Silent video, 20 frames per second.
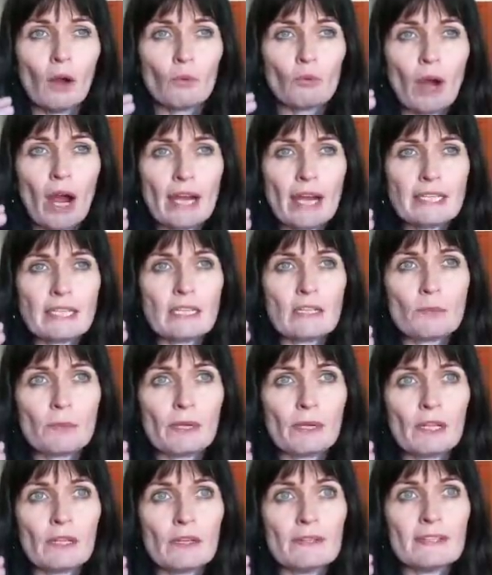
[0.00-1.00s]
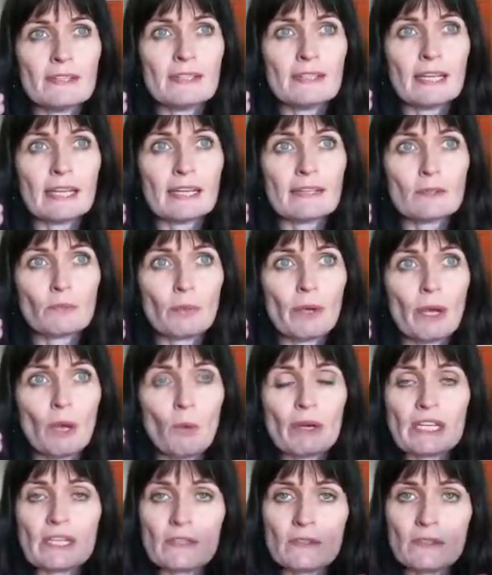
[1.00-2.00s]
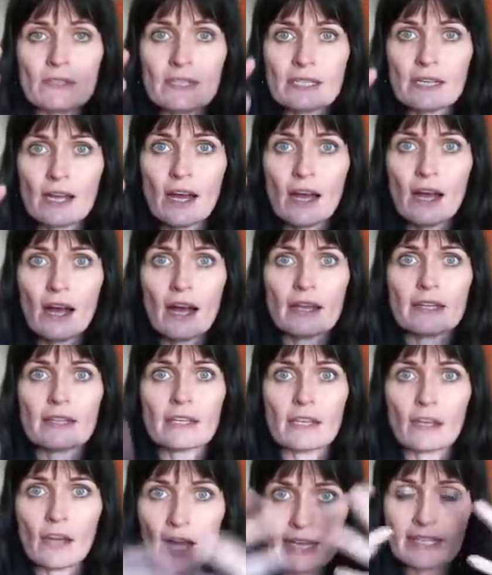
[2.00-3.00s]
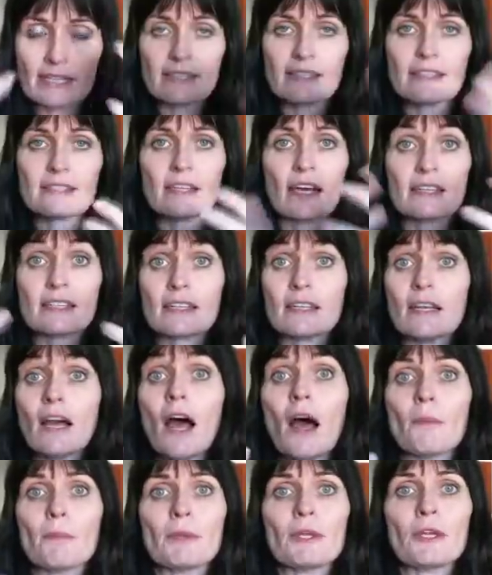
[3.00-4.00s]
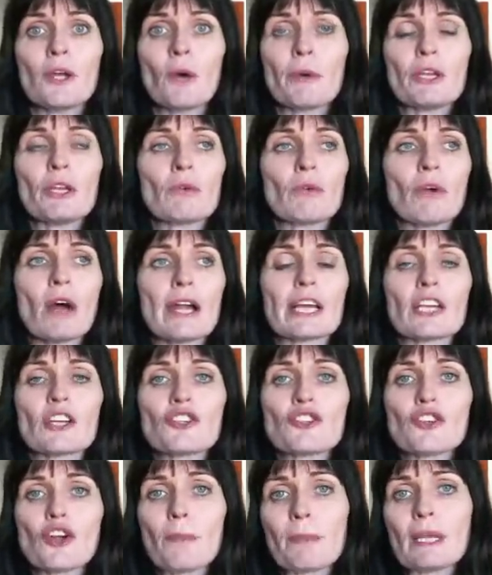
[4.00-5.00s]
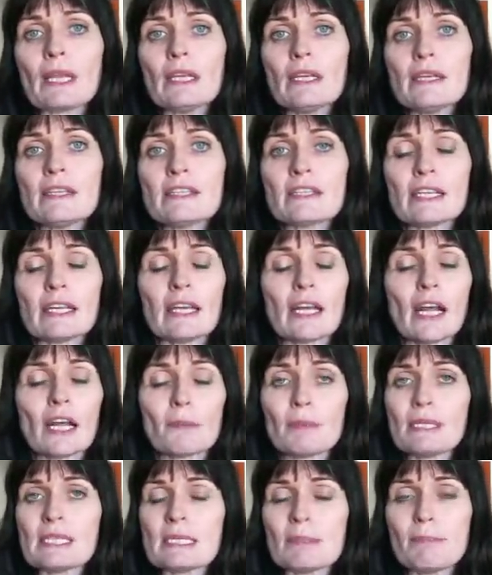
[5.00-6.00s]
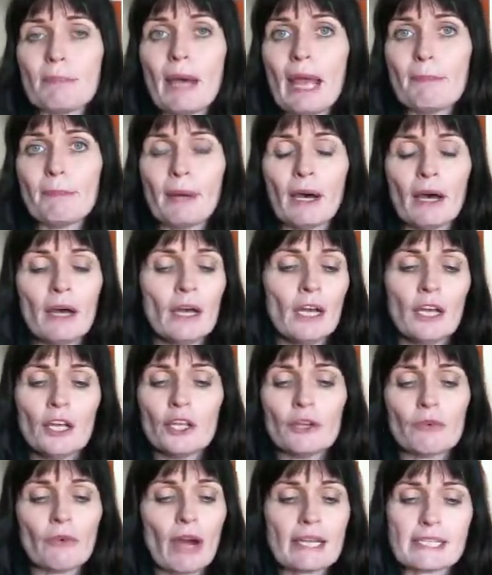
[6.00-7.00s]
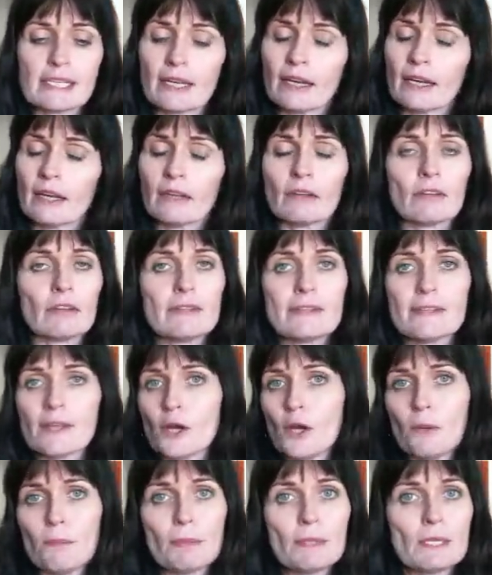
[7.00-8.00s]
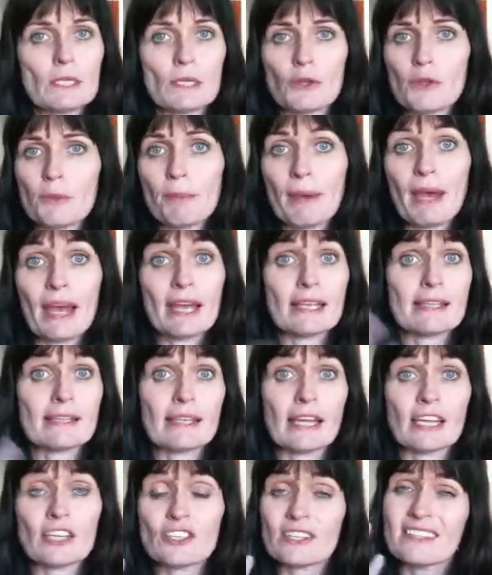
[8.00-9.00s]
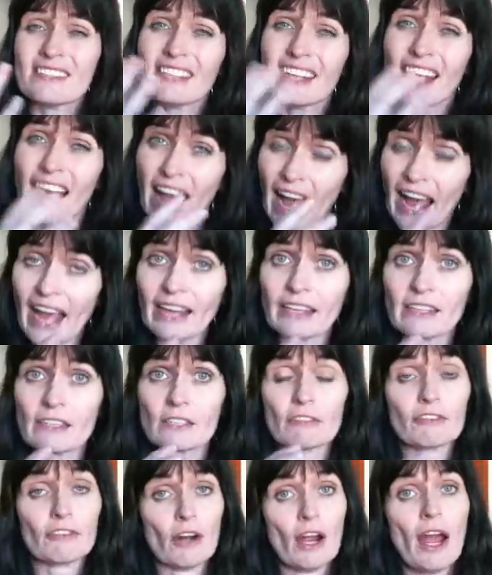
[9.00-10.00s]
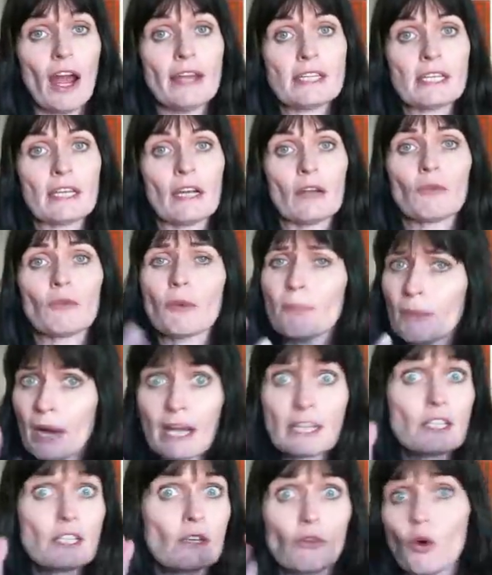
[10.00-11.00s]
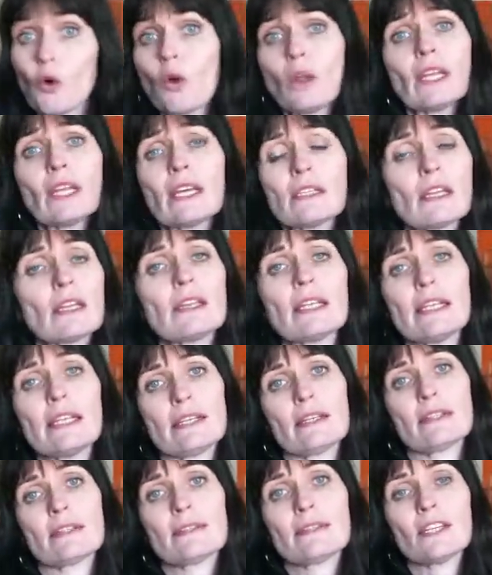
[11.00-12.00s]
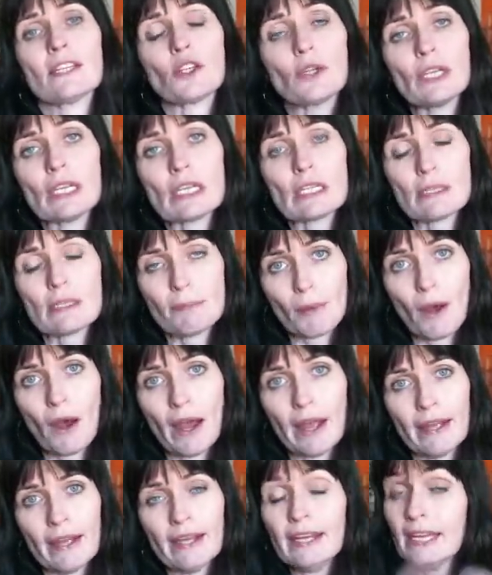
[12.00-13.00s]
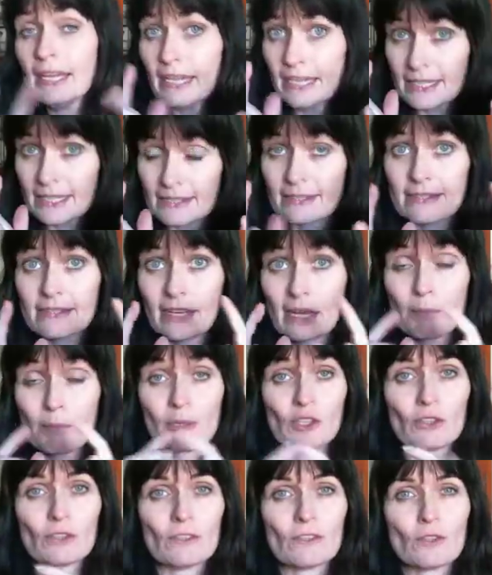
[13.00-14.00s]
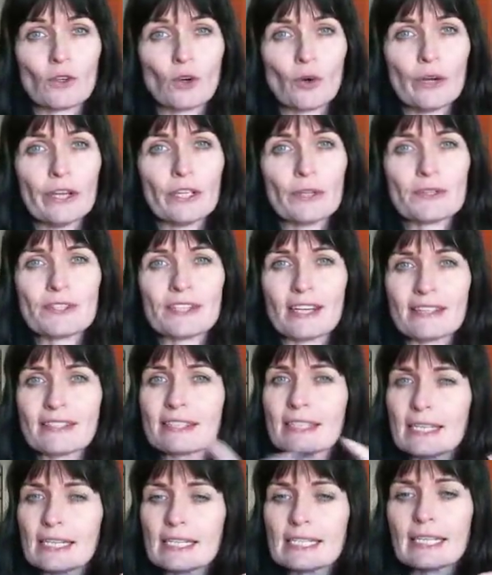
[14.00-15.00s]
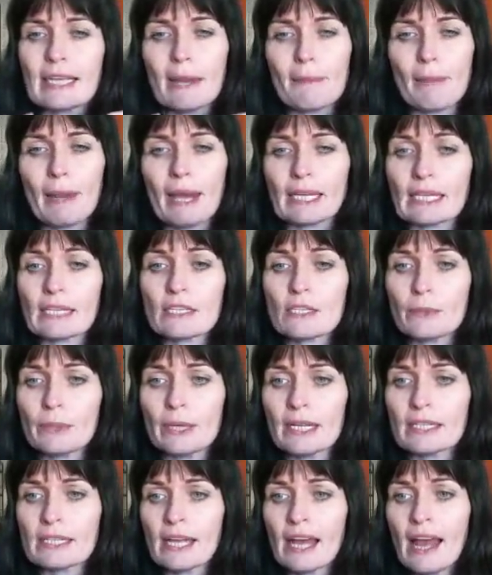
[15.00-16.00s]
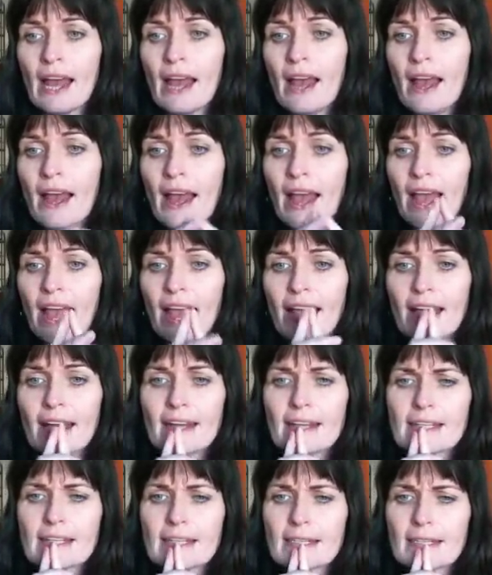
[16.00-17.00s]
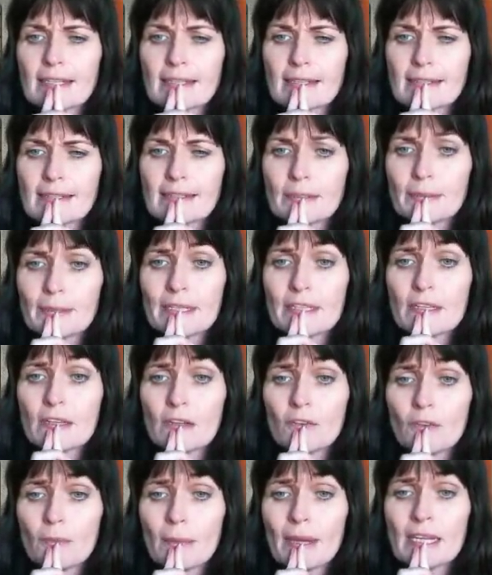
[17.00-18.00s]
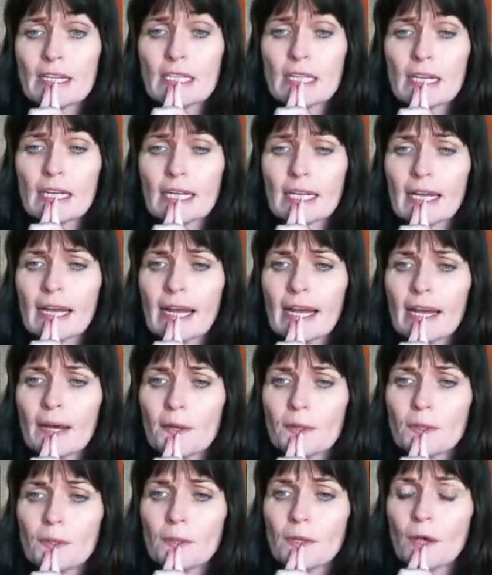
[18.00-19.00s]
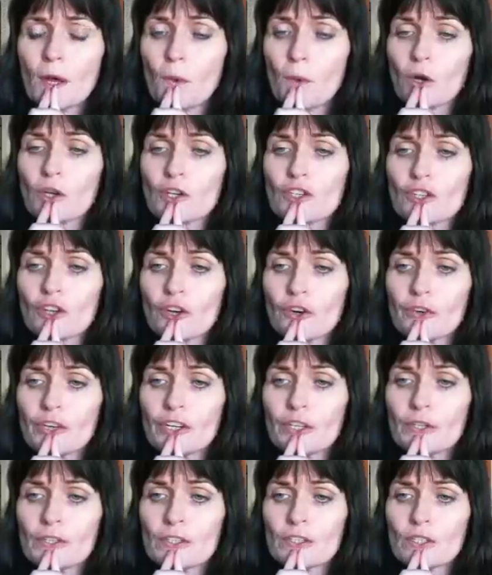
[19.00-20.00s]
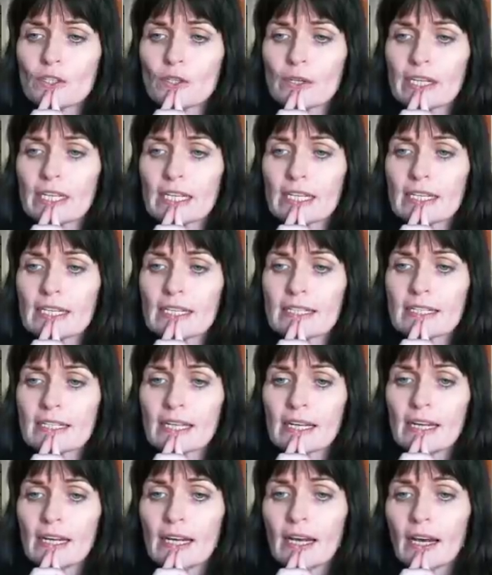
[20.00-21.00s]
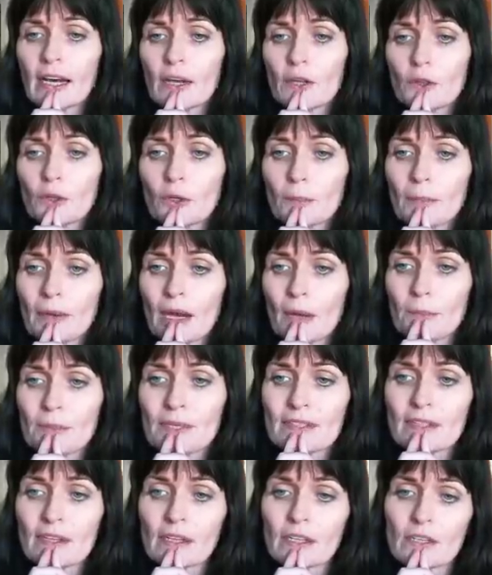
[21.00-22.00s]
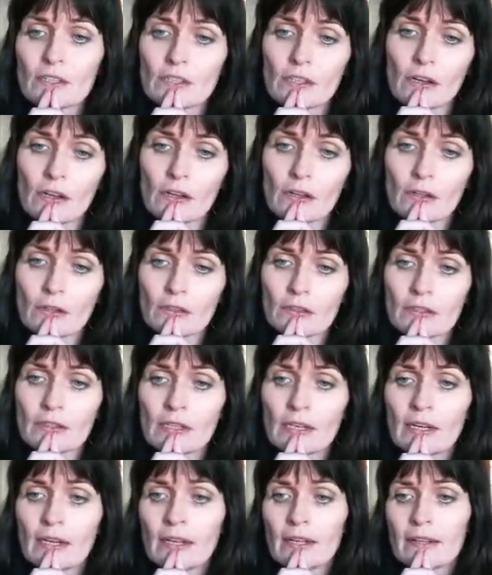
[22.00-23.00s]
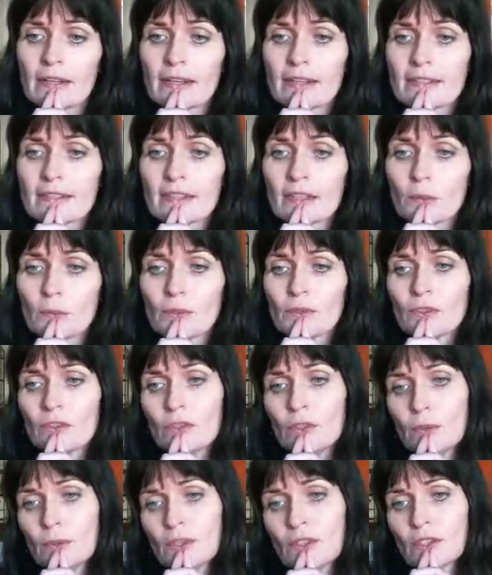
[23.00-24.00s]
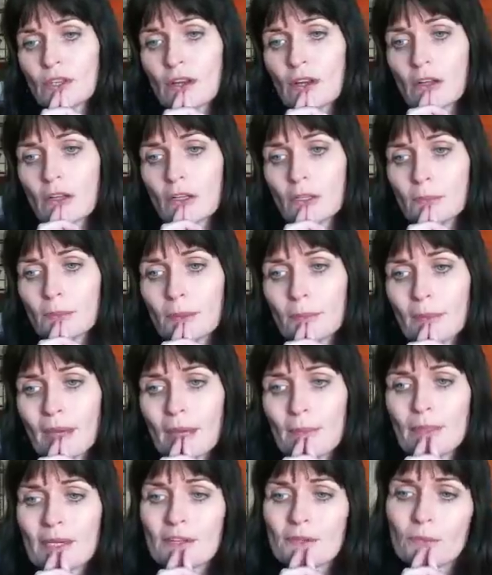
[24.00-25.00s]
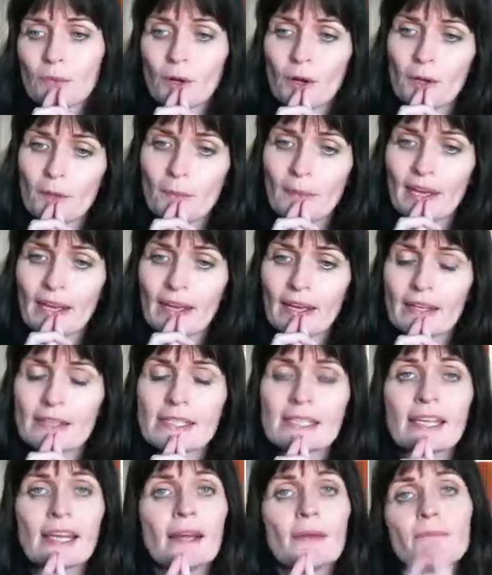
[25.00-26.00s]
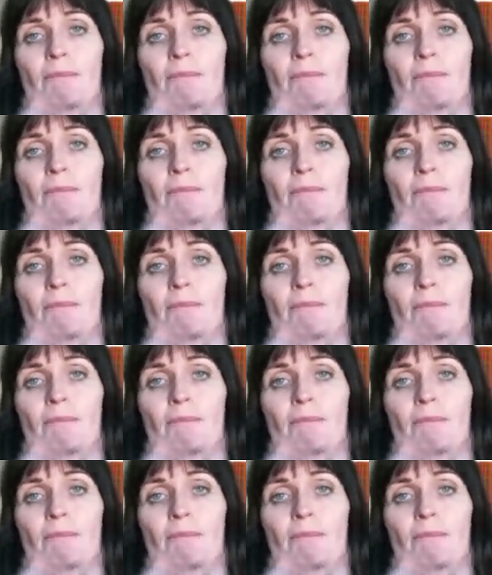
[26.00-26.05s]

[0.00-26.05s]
Writing is one of those things where once you start, the ideas start to come. You know, when you're writing a shopping list, you get out a piece of paper, you write down soap, toothpaste, and just the act of writing it reminds you of all the other things that you need to buy. It's the same with your story. You just need to get back into it. And last question from Angelica, how do you know what genre your story is? I thought mine was young adult. They said it was new adult, but maybe it's romance.